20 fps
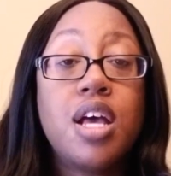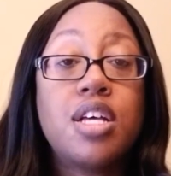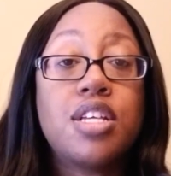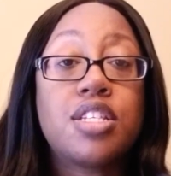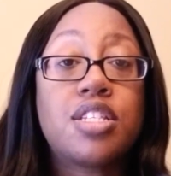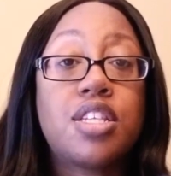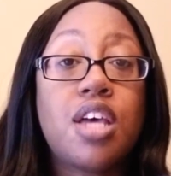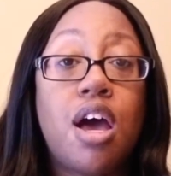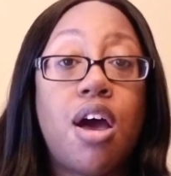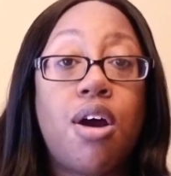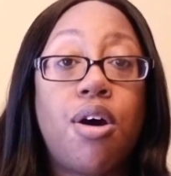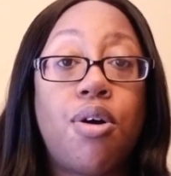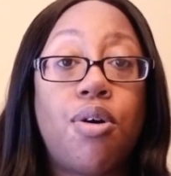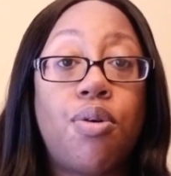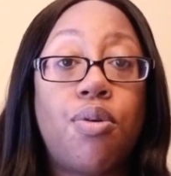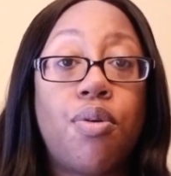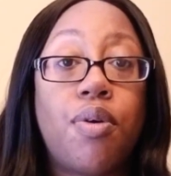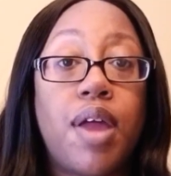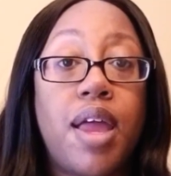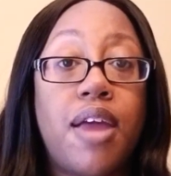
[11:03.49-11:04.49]

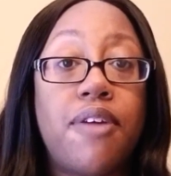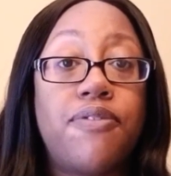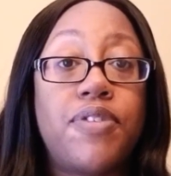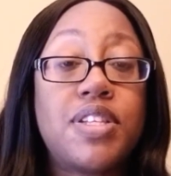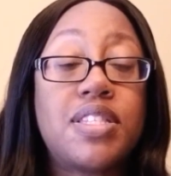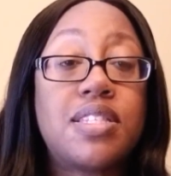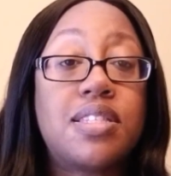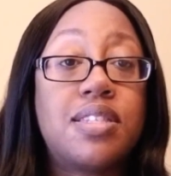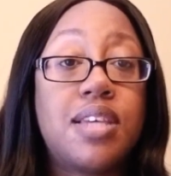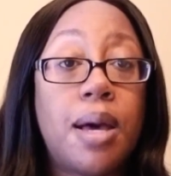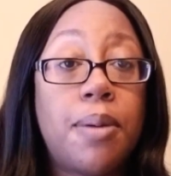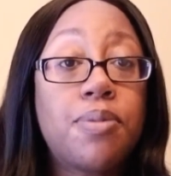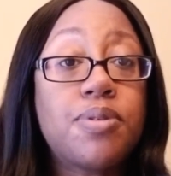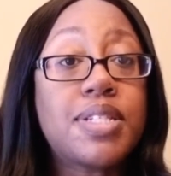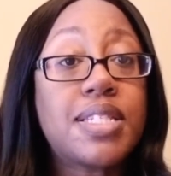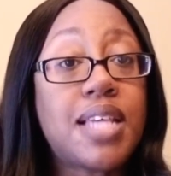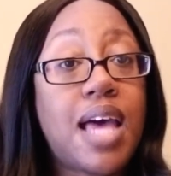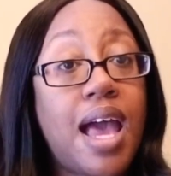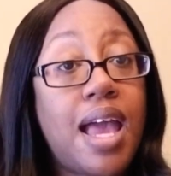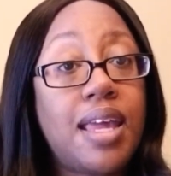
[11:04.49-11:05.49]
So if it's
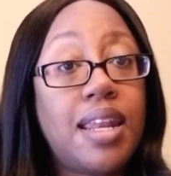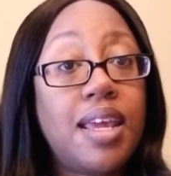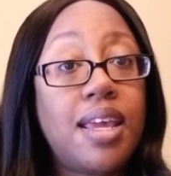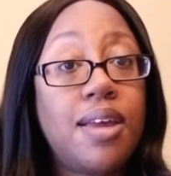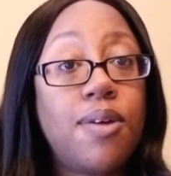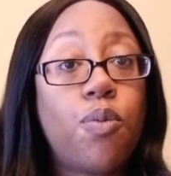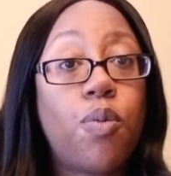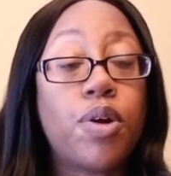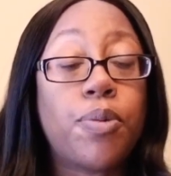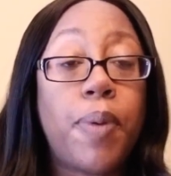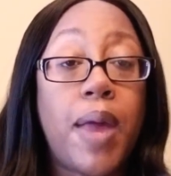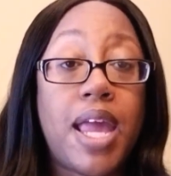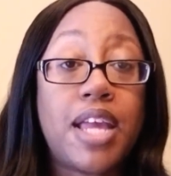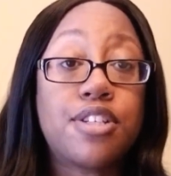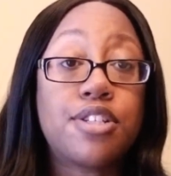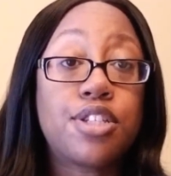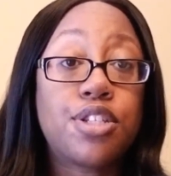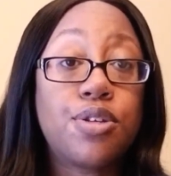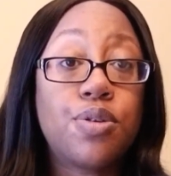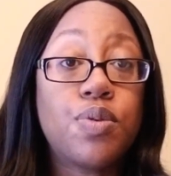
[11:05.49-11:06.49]
double-sided where
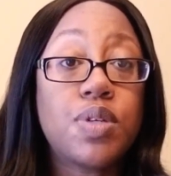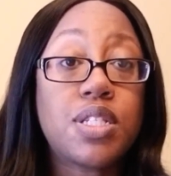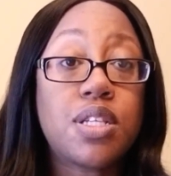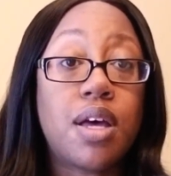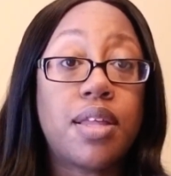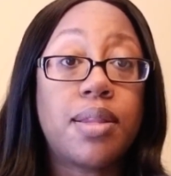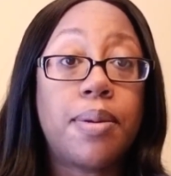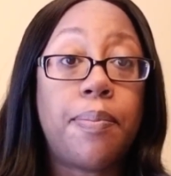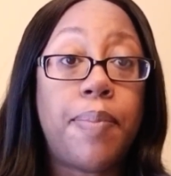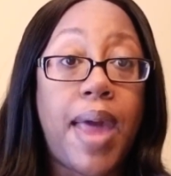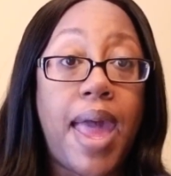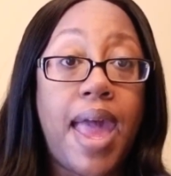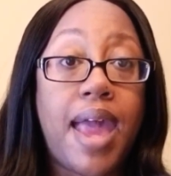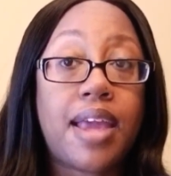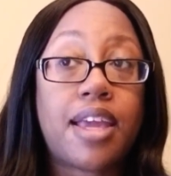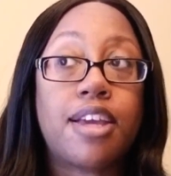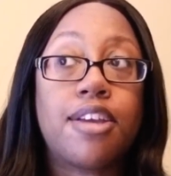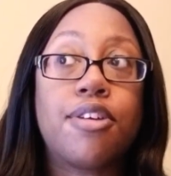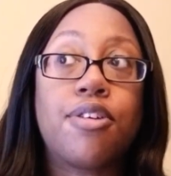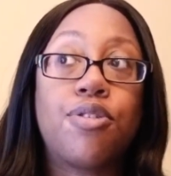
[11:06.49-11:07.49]
page 2 is on the
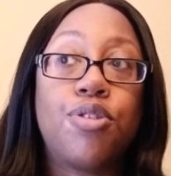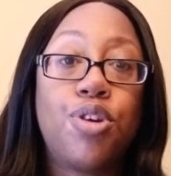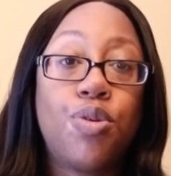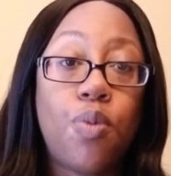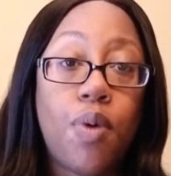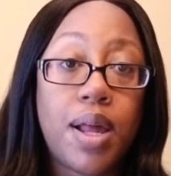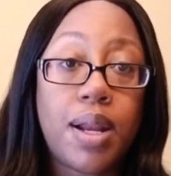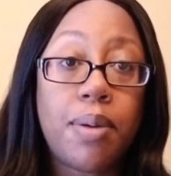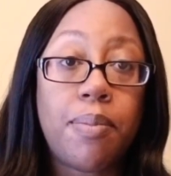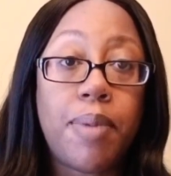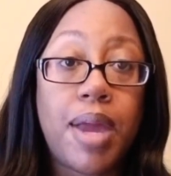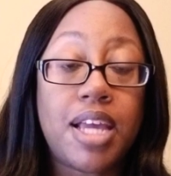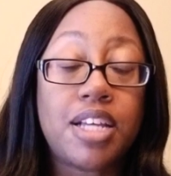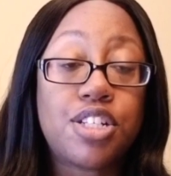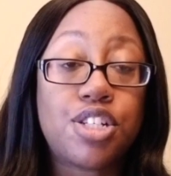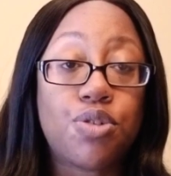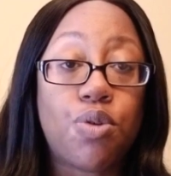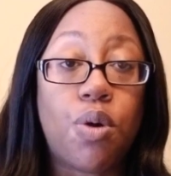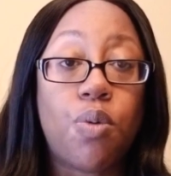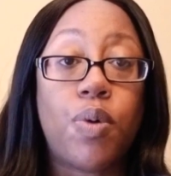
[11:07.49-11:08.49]
back, you want to make
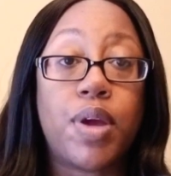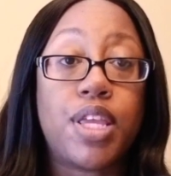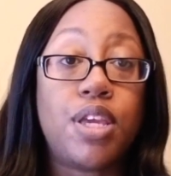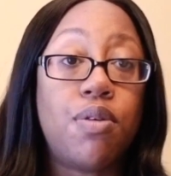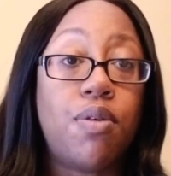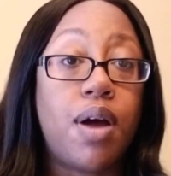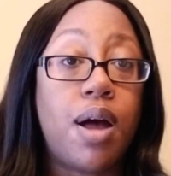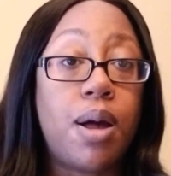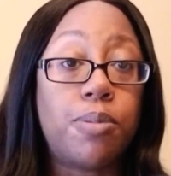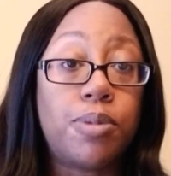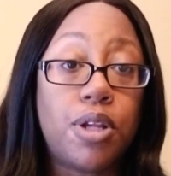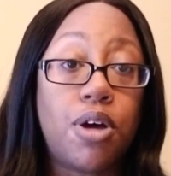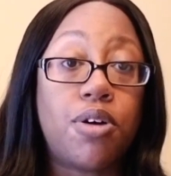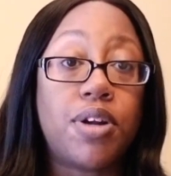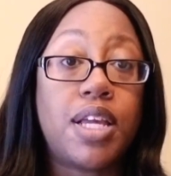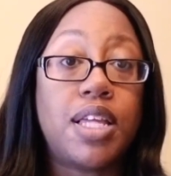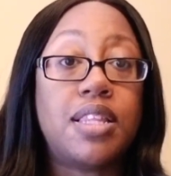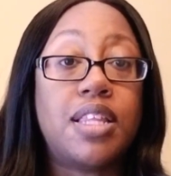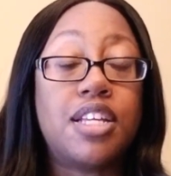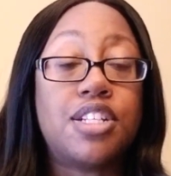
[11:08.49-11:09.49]
sure when you upload
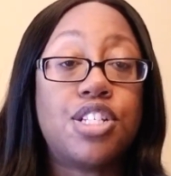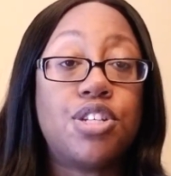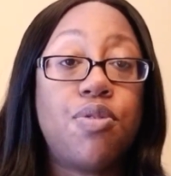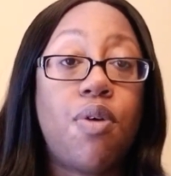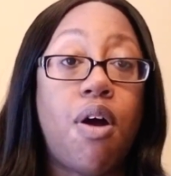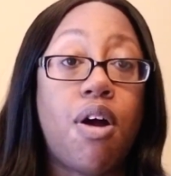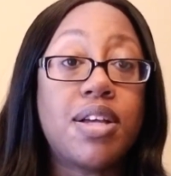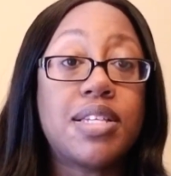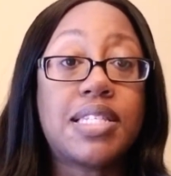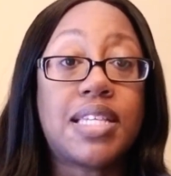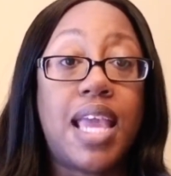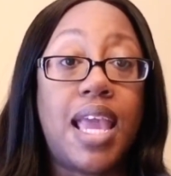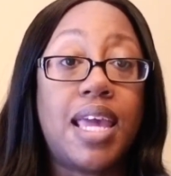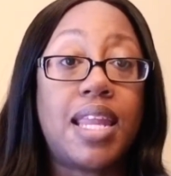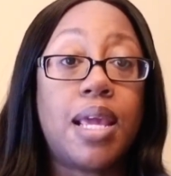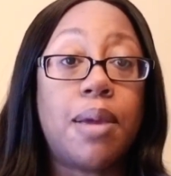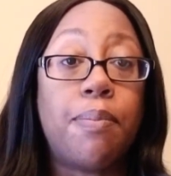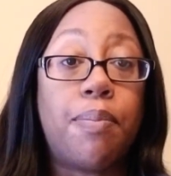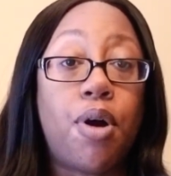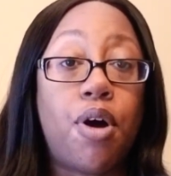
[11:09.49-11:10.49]
it that you are
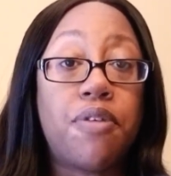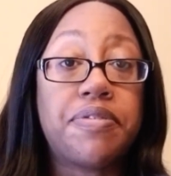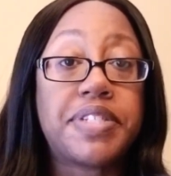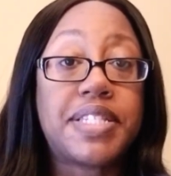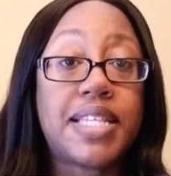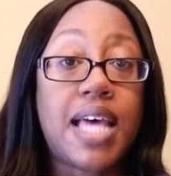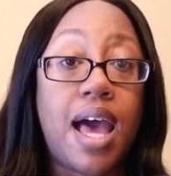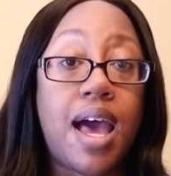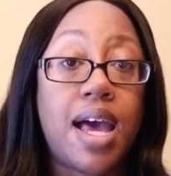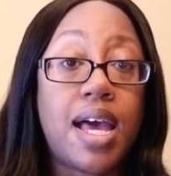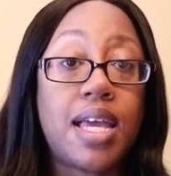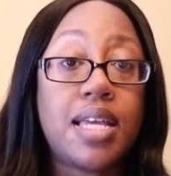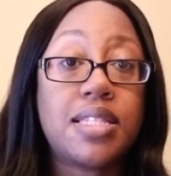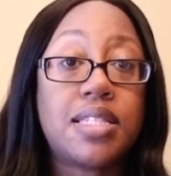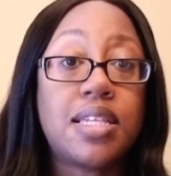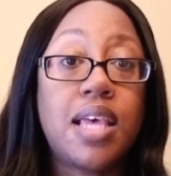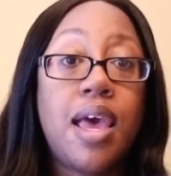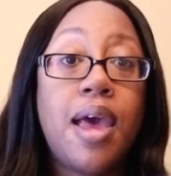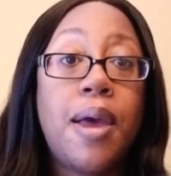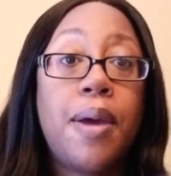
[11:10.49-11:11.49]
scanning both sides.